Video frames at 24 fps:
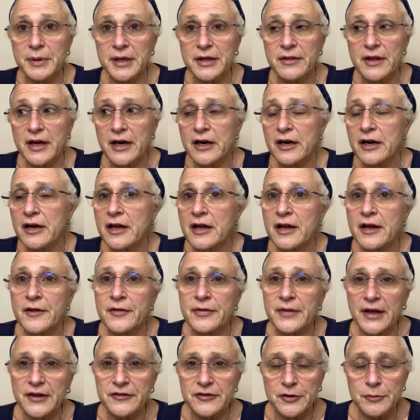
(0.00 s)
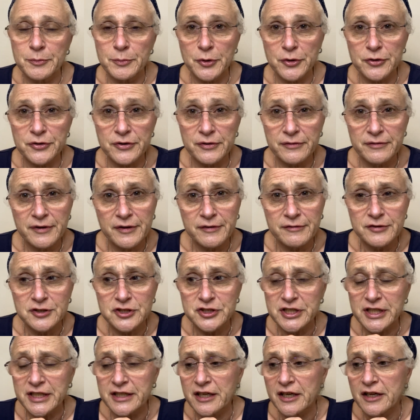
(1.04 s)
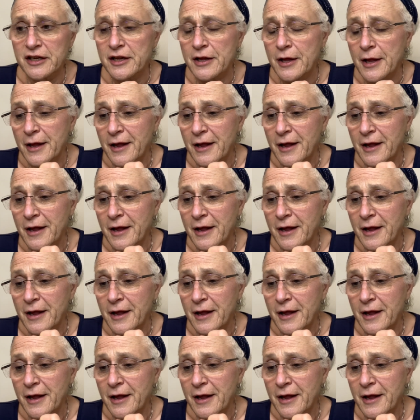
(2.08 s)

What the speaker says: there. That's in Purcellville, Virginia.